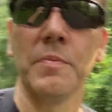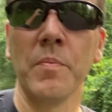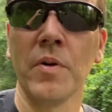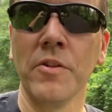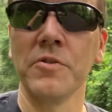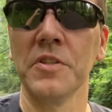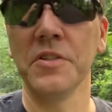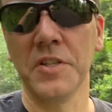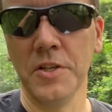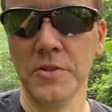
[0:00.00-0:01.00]
my brothers and
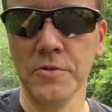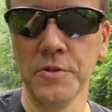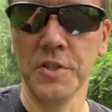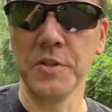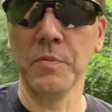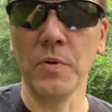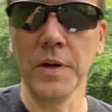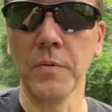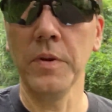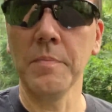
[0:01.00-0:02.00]
sisters this
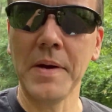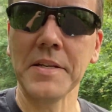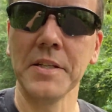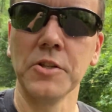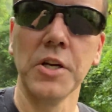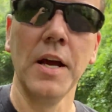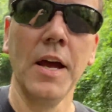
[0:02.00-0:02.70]
morning with a message